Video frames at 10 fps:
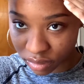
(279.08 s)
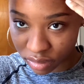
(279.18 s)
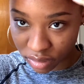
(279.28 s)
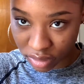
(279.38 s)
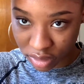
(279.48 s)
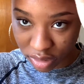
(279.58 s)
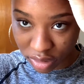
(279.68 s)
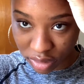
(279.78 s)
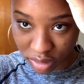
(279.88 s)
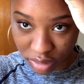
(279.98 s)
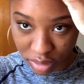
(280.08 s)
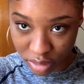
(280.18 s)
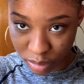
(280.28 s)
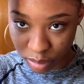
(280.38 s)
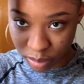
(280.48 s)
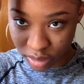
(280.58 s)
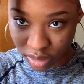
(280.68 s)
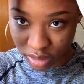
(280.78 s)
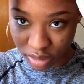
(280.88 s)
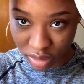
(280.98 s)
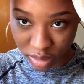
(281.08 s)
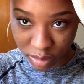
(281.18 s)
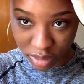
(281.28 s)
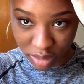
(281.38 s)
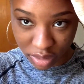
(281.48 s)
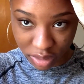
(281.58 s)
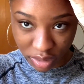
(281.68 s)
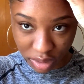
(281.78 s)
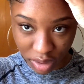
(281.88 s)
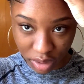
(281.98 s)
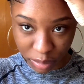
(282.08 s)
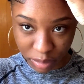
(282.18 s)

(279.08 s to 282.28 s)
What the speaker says: and just swoop this up to the top.